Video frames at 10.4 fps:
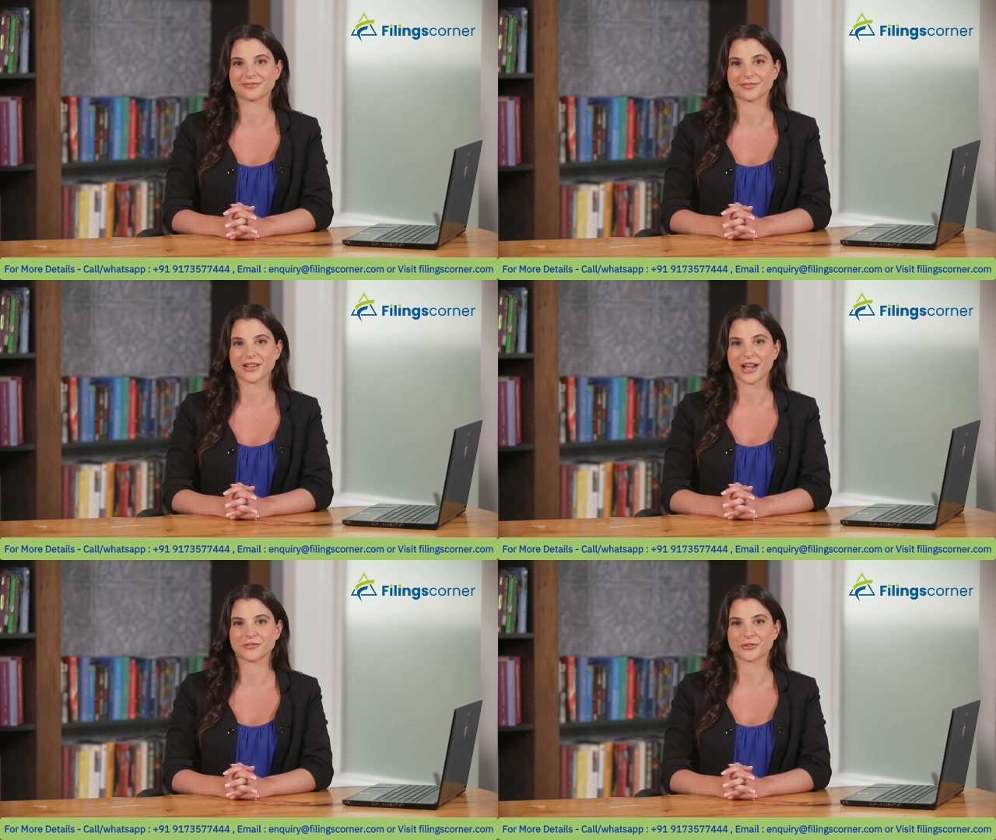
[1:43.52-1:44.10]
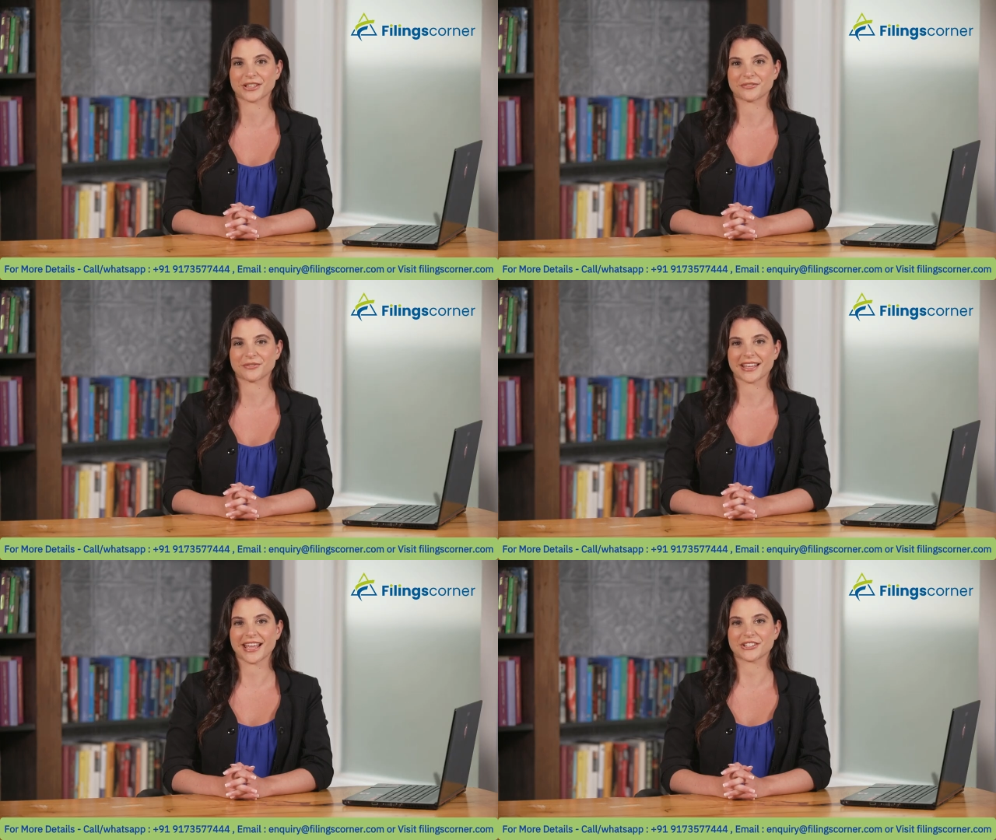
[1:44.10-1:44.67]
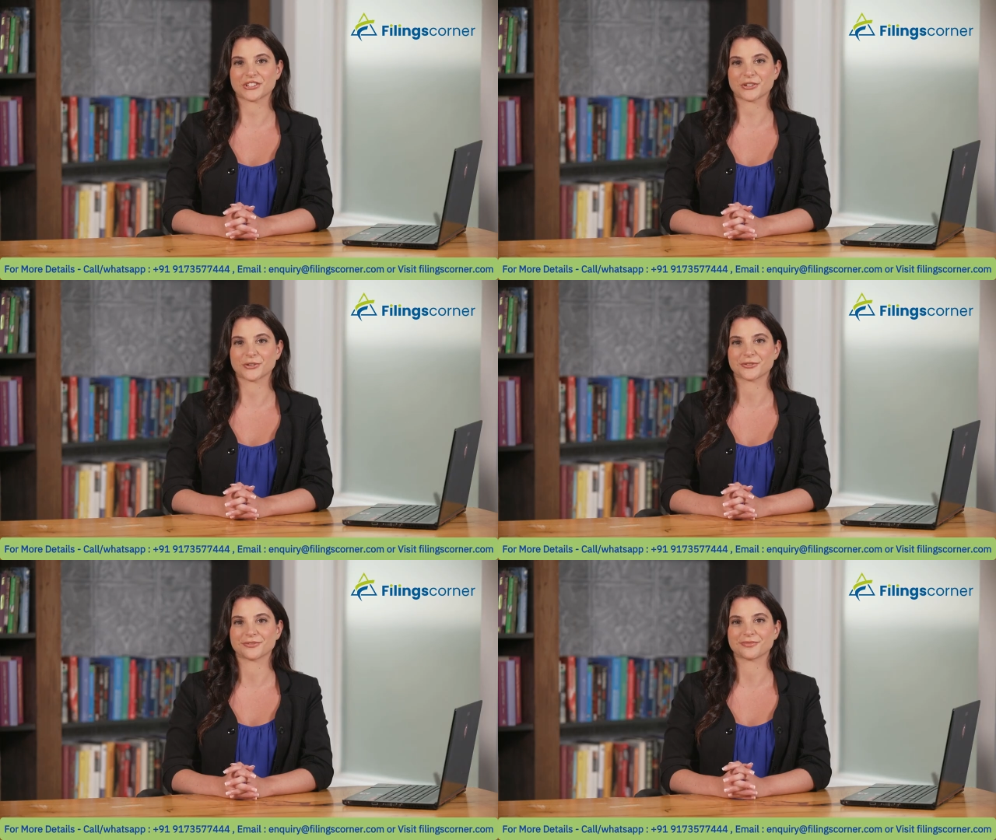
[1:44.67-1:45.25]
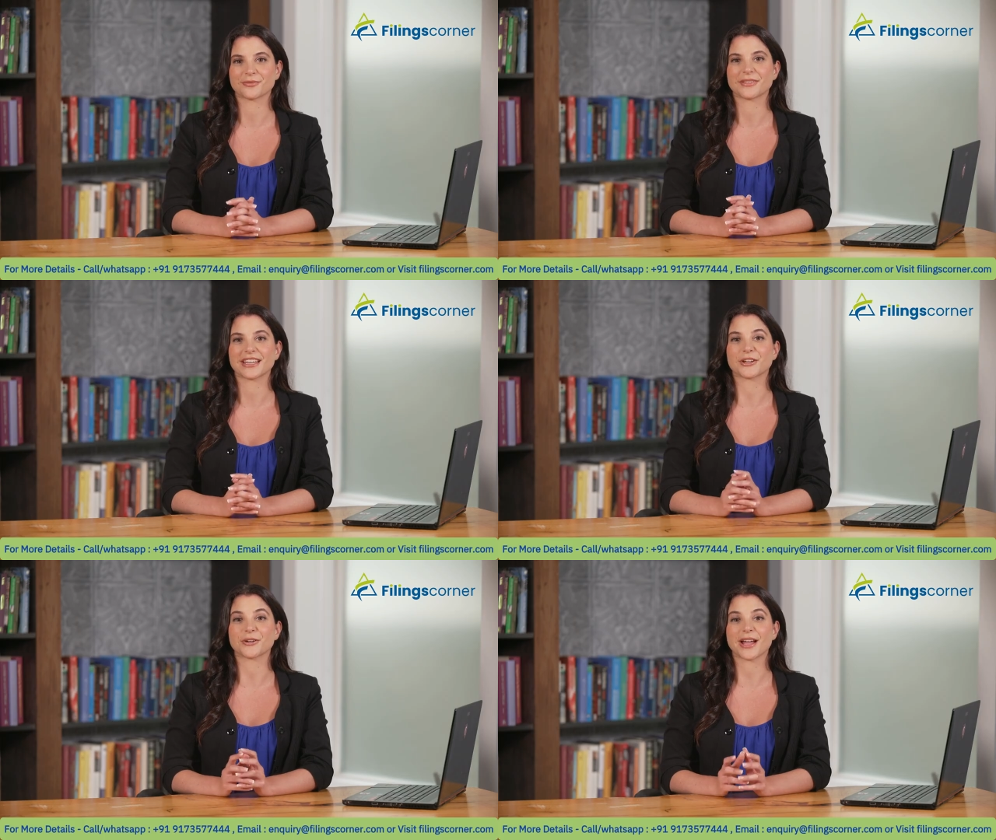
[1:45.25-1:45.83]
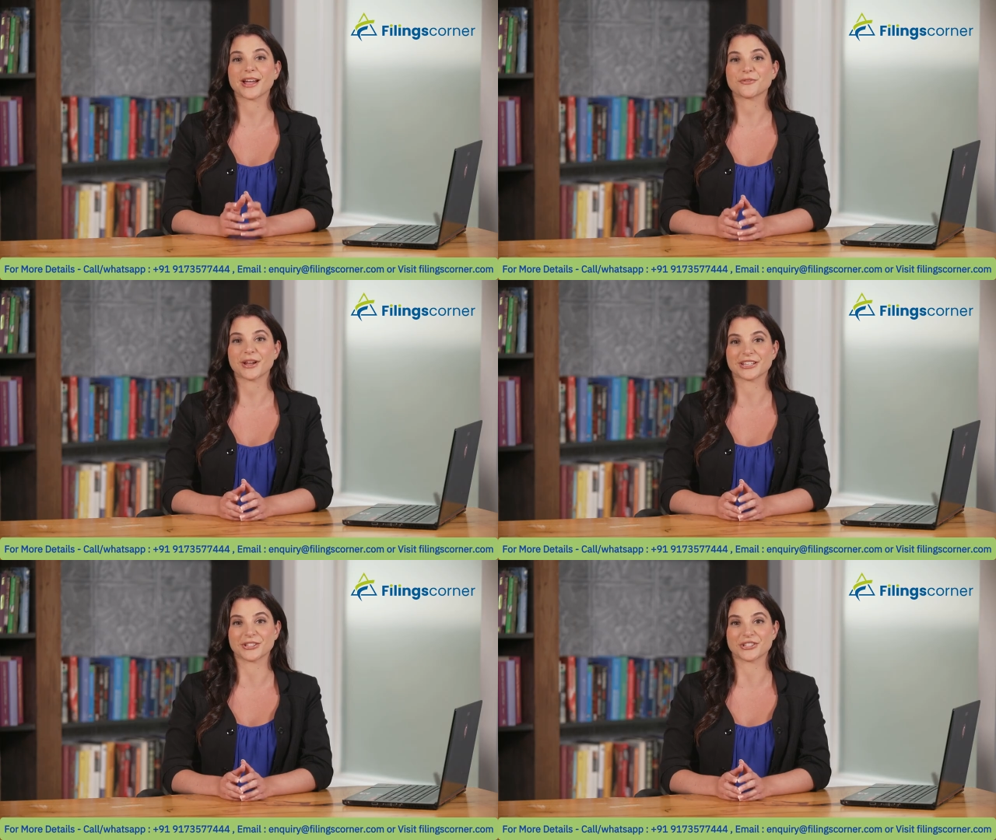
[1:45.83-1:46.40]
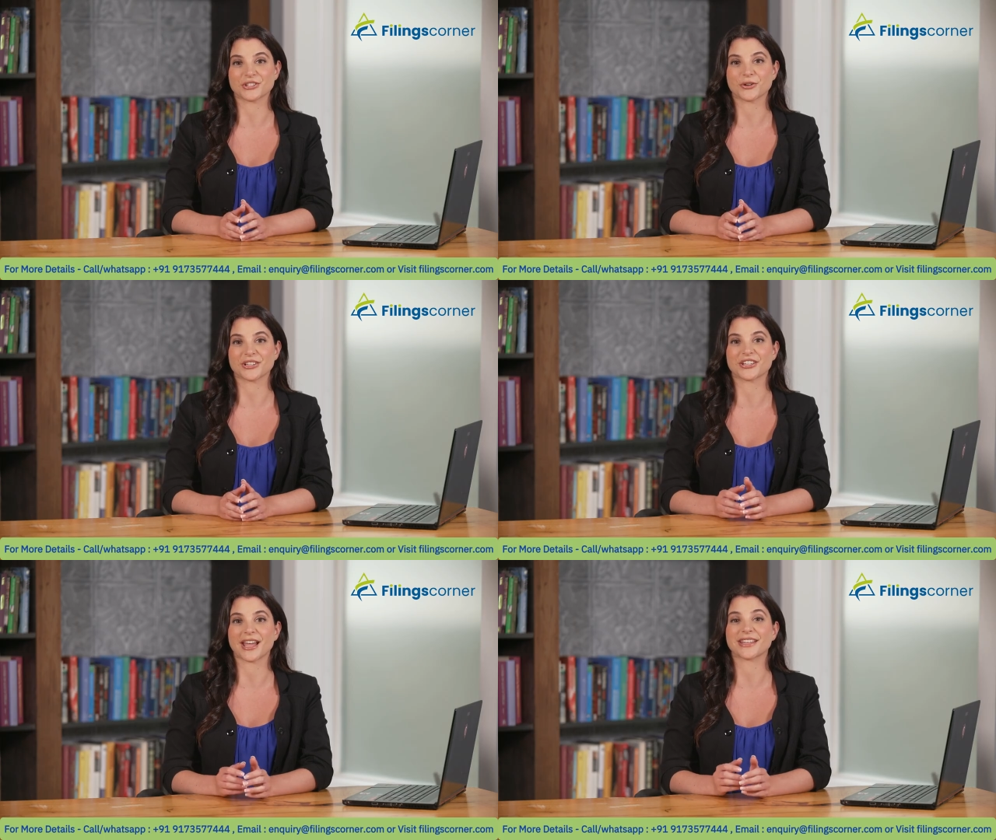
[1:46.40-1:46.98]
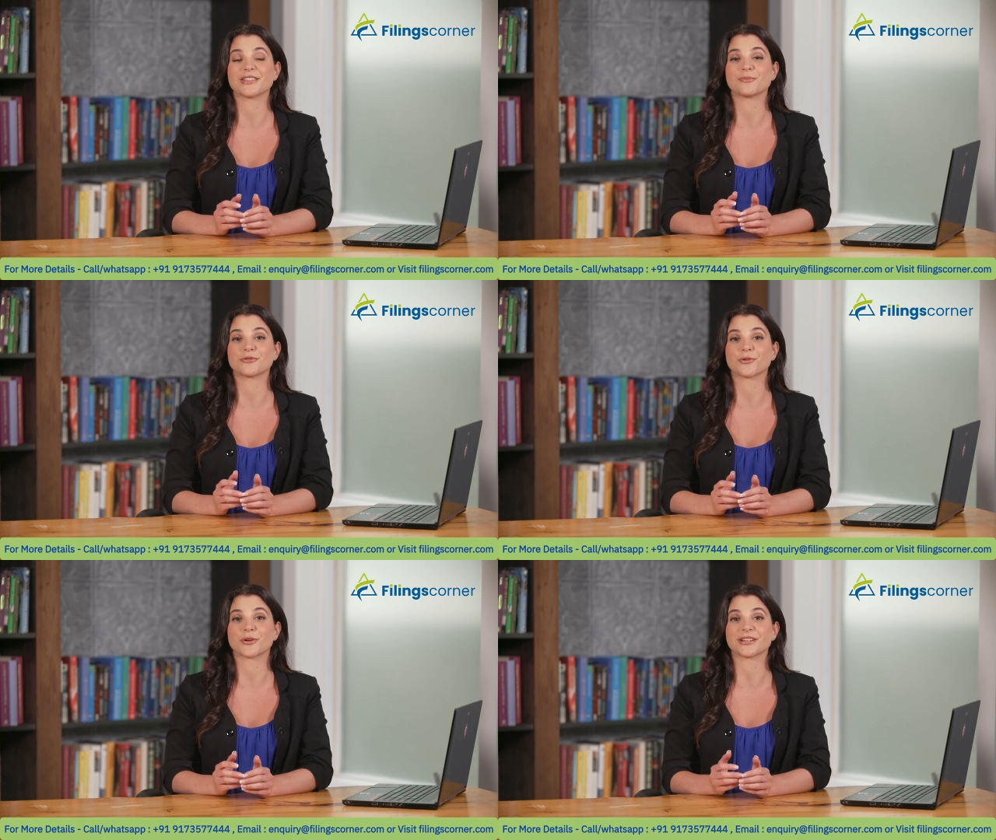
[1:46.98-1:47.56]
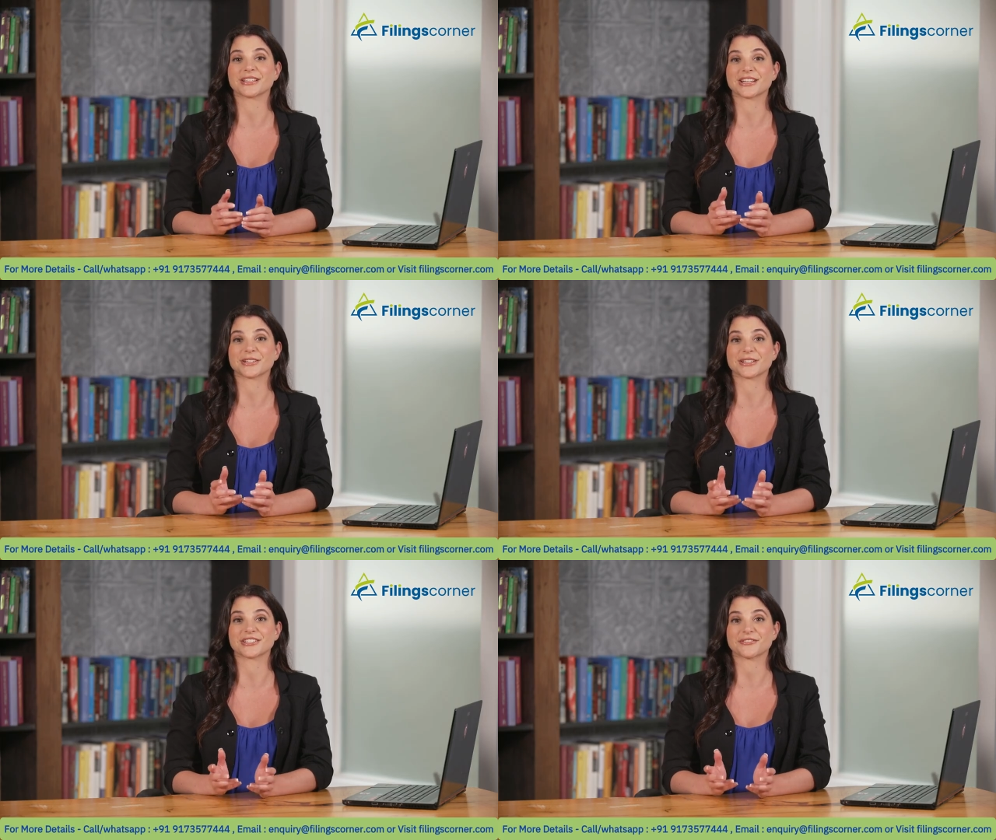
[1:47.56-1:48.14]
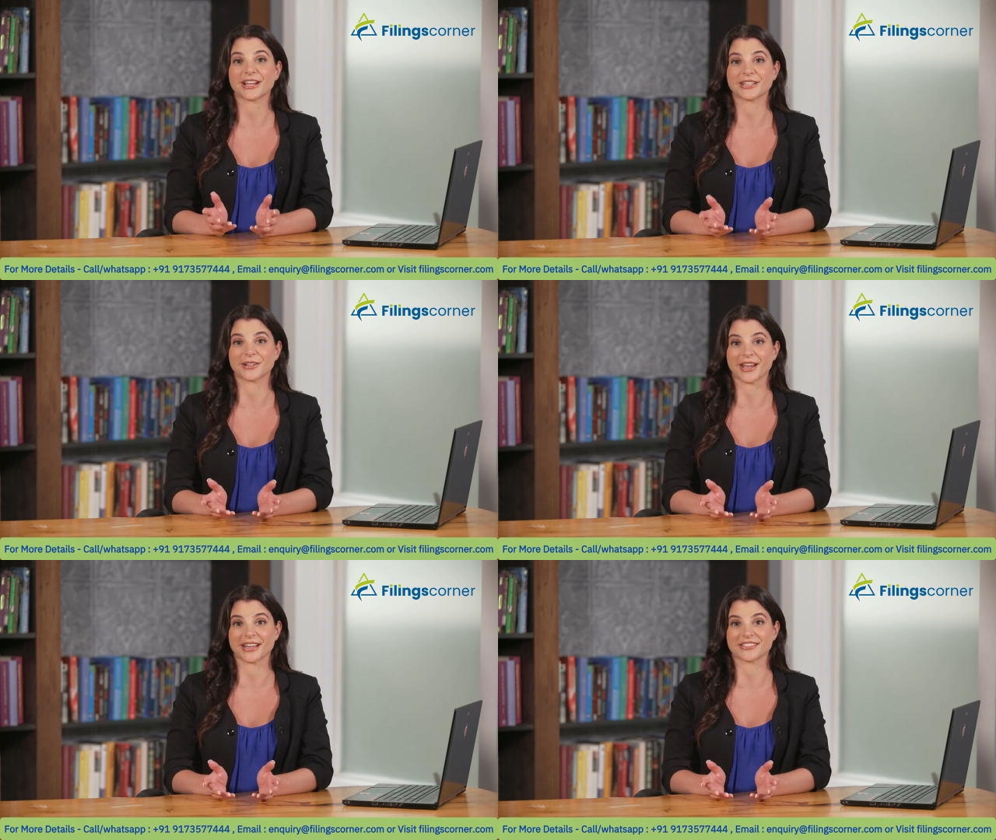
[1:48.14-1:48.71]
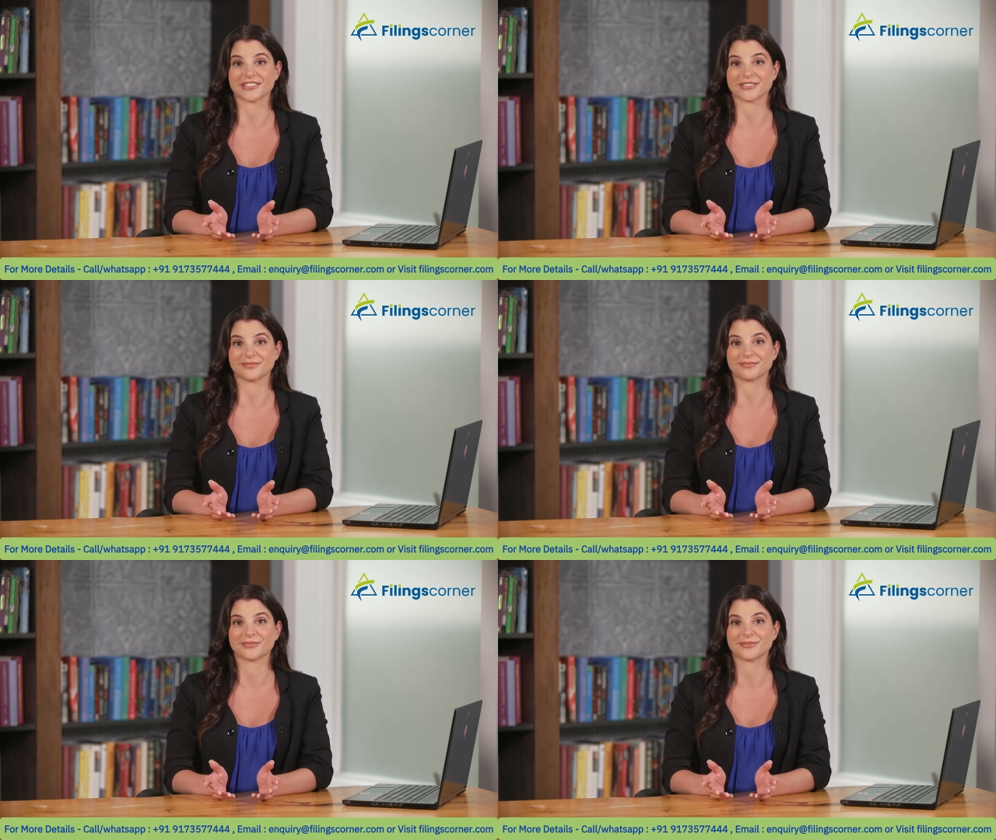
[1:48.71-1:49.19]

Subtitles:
covering financial, legal, and regulatory checks before the deal is finalized.